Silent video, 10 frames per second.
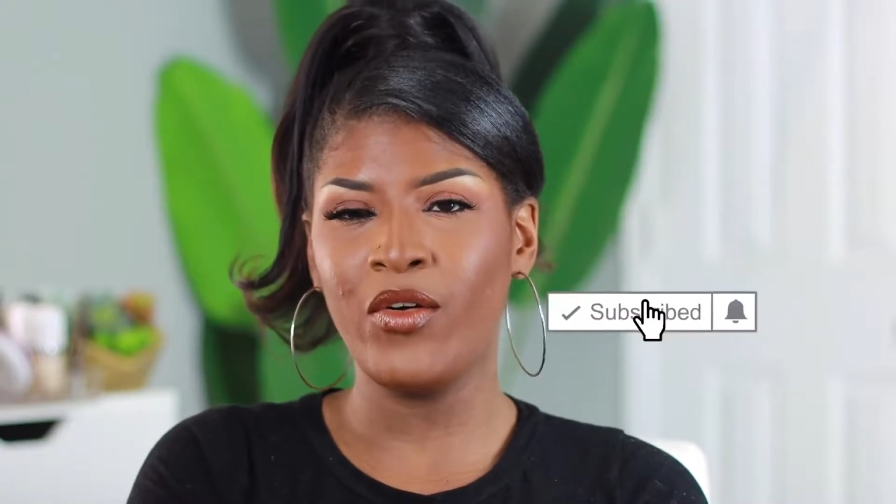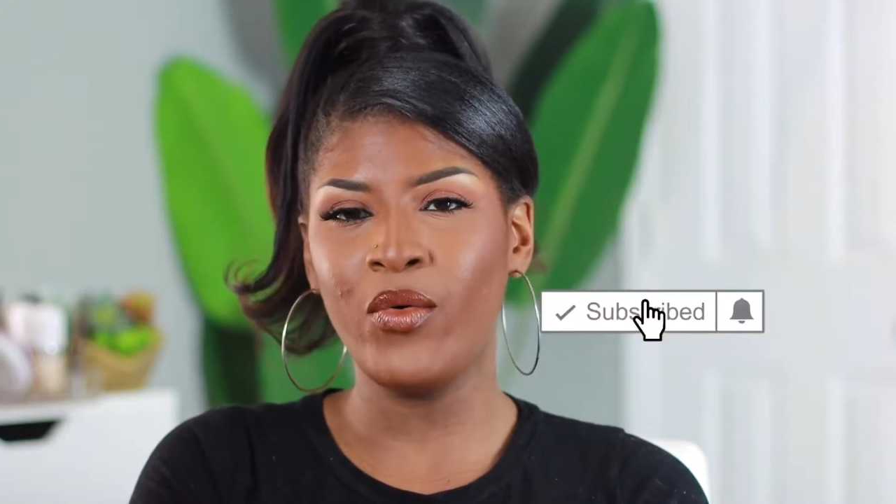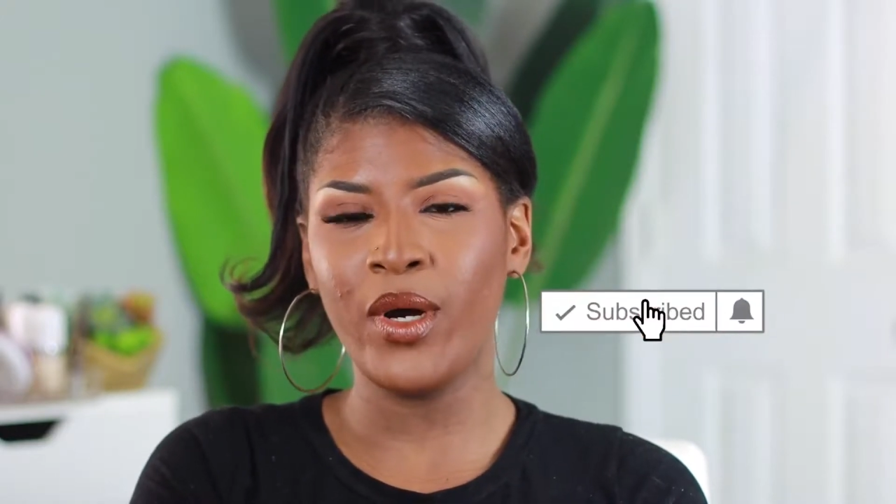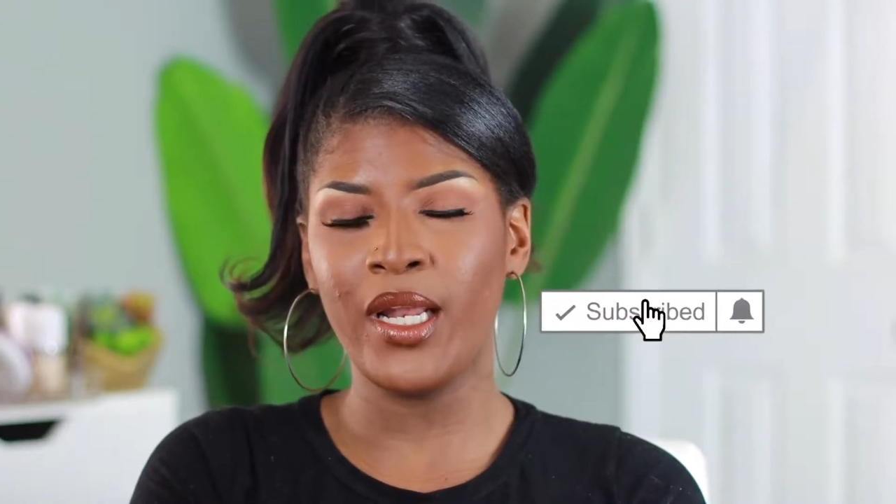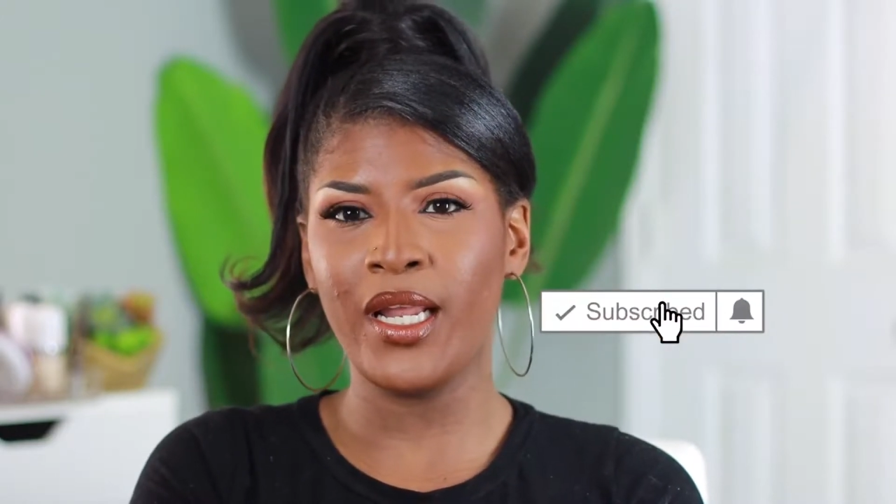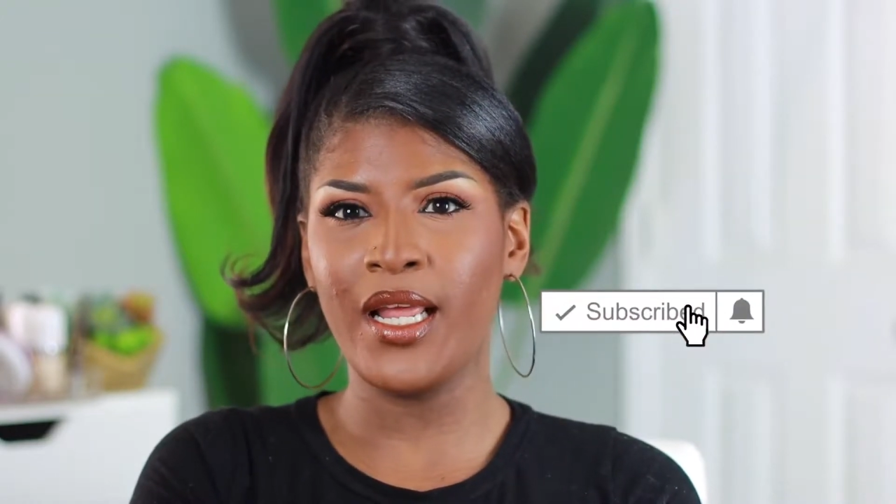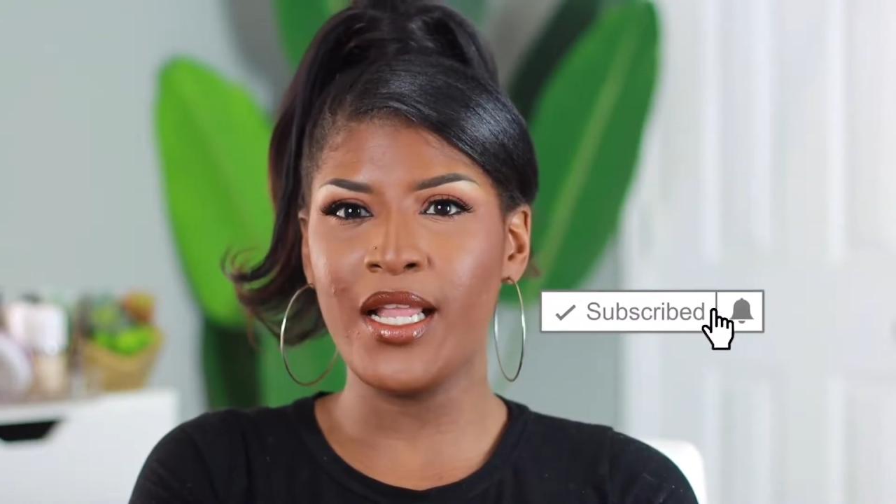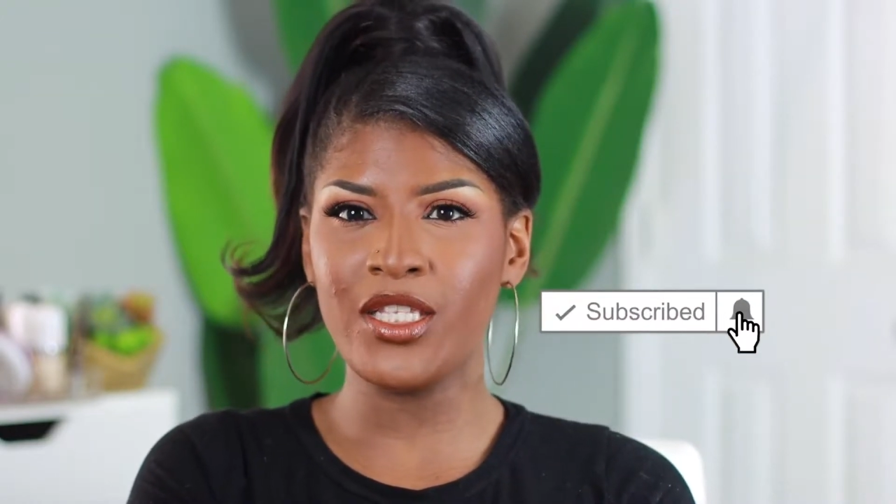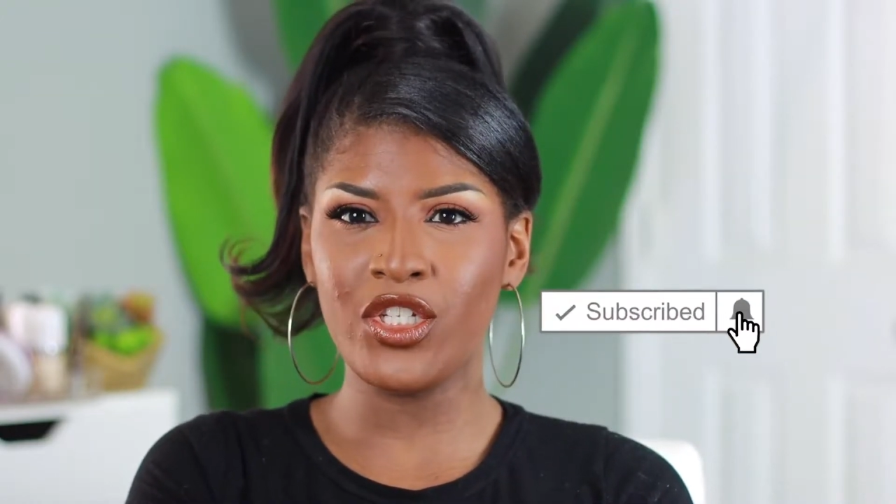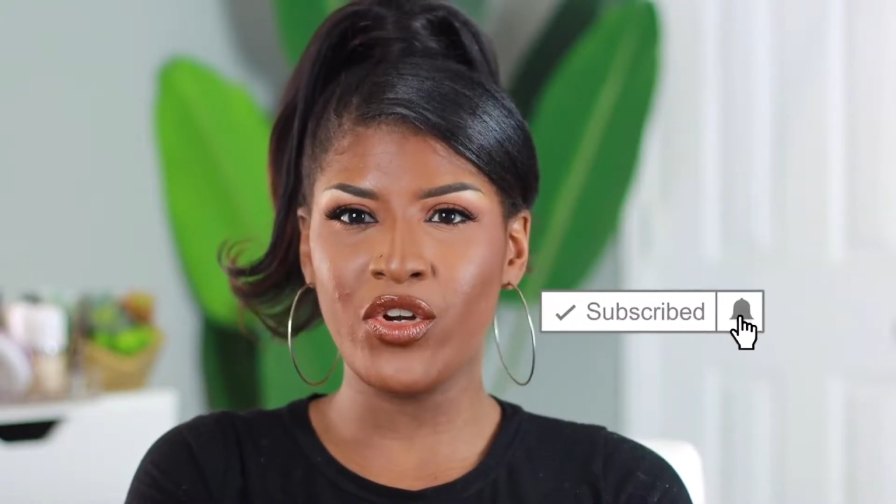on
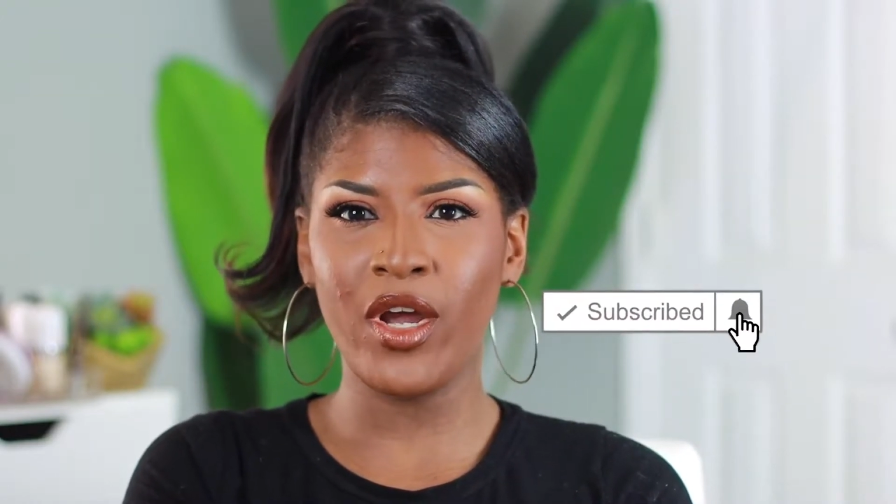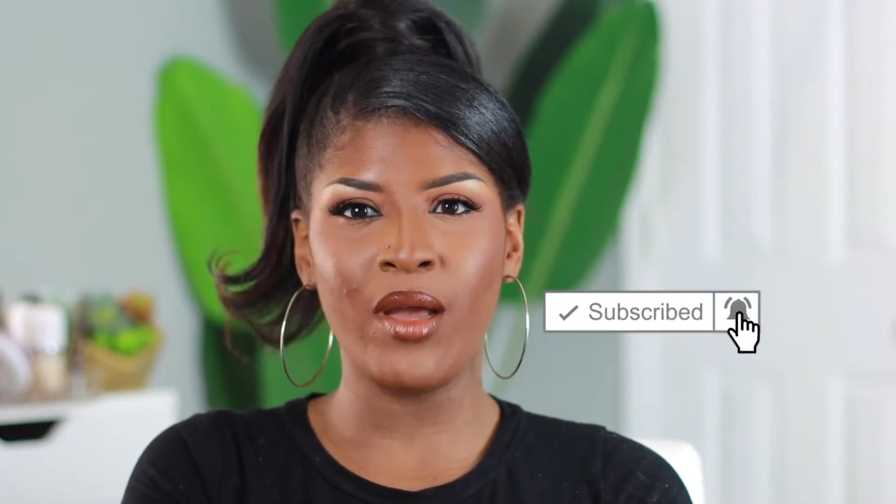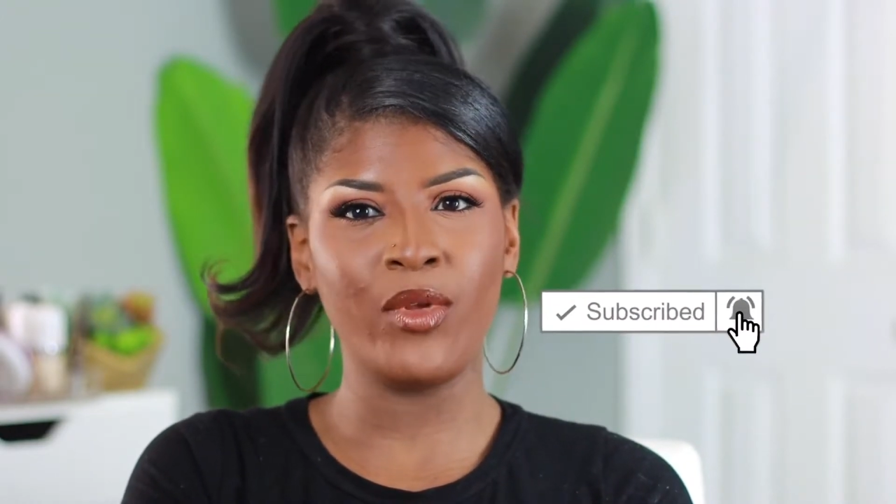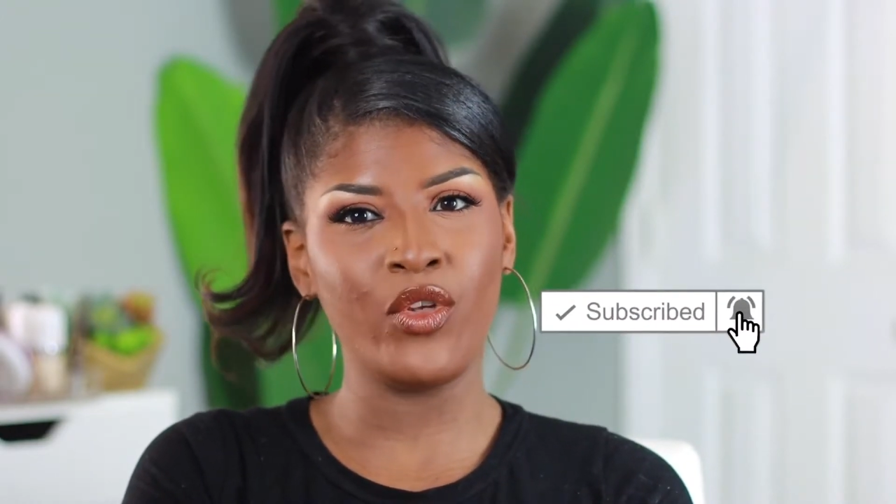Instagram,